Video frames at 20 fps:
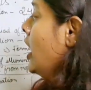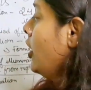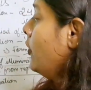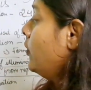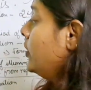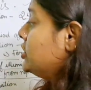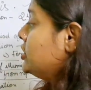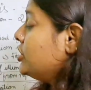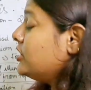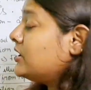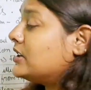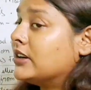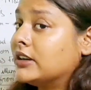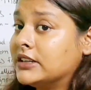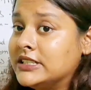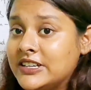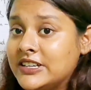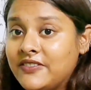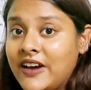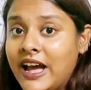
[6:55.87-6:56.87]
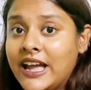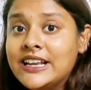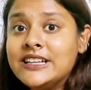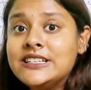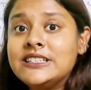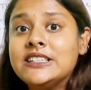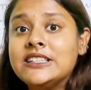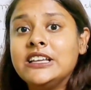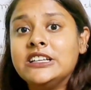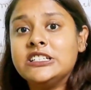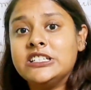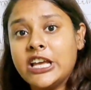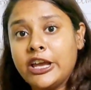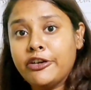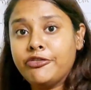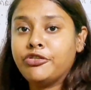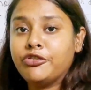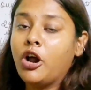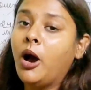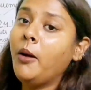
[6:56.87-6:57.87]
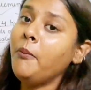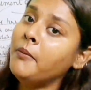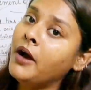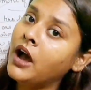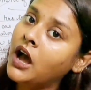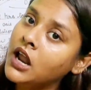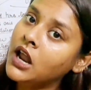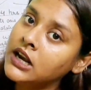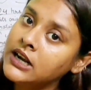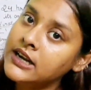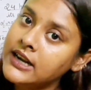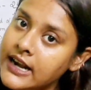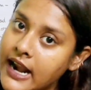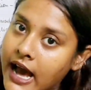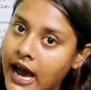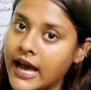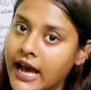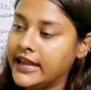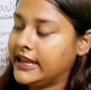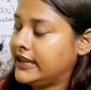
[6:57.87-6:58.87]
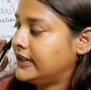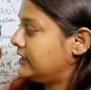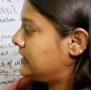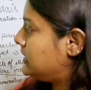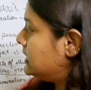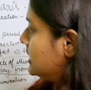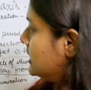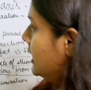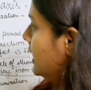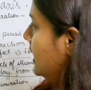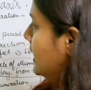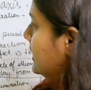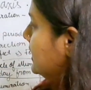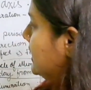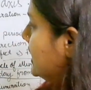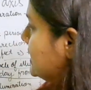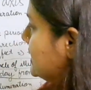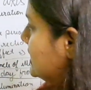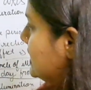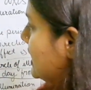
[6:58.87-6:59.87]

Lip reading: which divides the day from night. This